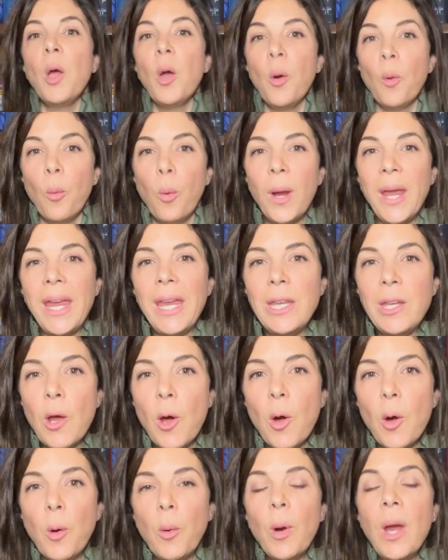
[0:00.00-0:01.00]
We
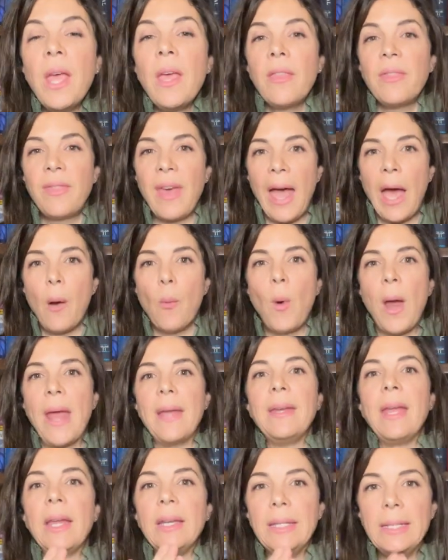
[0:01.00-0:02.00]
know that
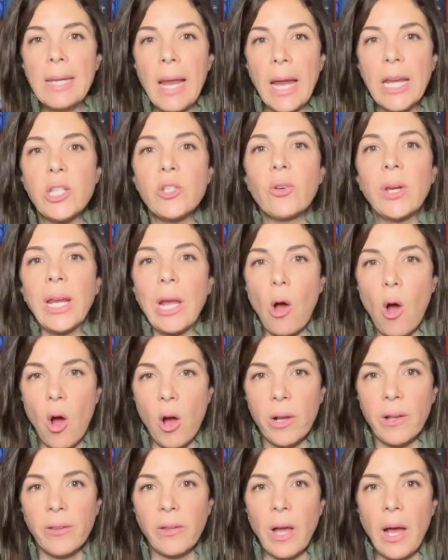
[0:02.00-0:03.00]
when nitric
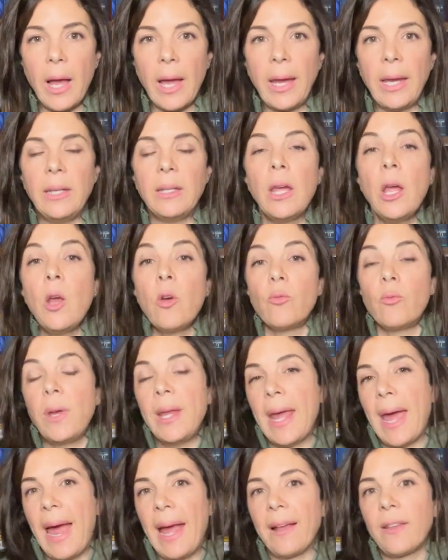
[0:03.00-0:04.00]
oxide
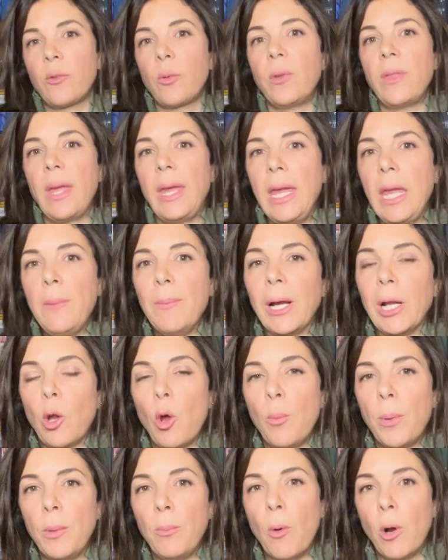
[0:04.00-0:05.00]
reacts with a
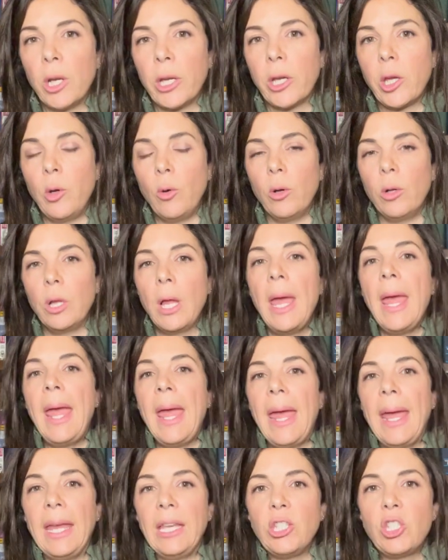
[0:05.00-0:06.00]
hemoglobin molecule,
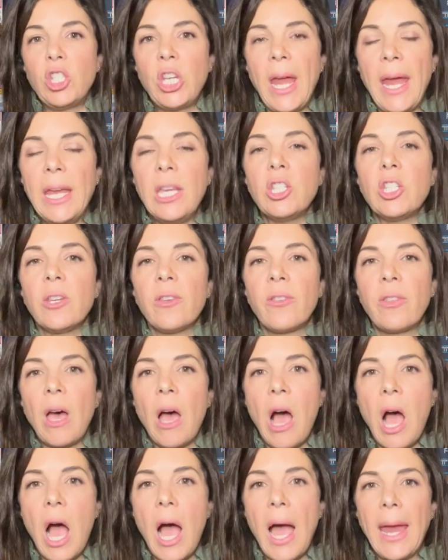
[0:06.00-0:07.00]
it changes
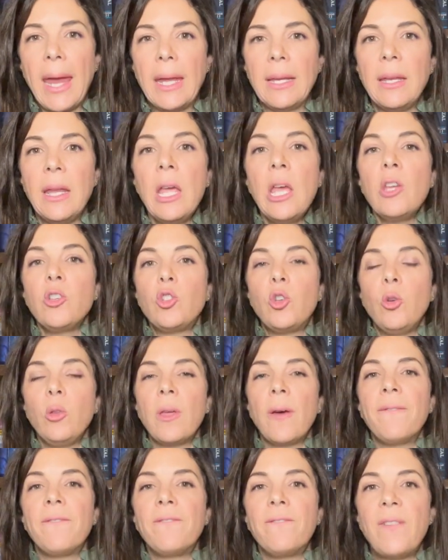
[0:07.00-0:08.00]
the ion to
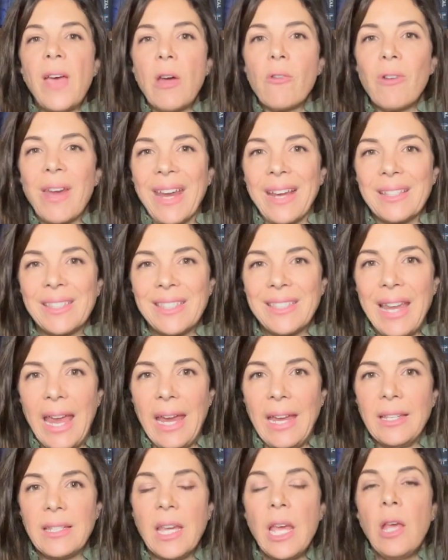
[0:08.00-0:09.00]
the ferric
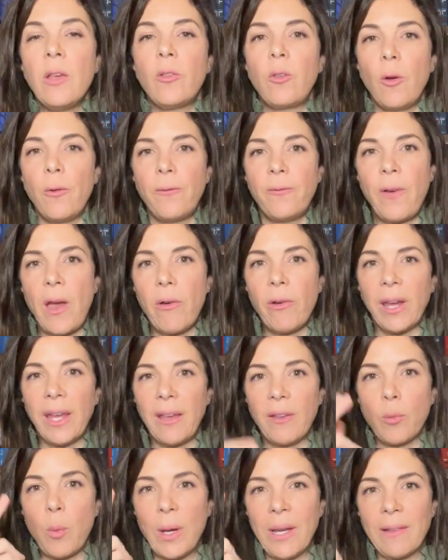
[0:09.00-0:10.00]
state. So ferric
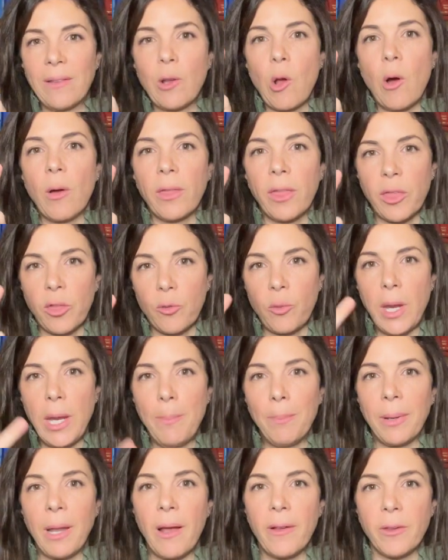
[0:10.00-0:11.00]
is when it's got
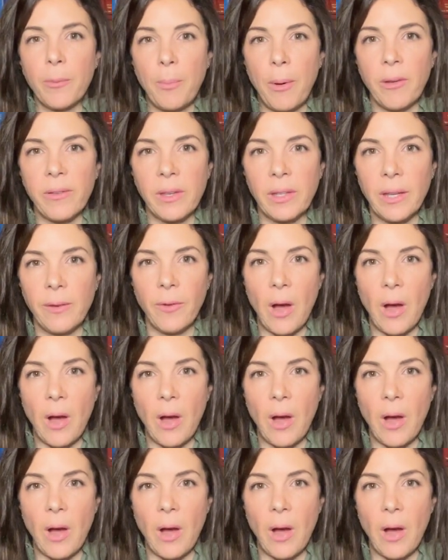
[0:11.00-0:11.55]
3+ positive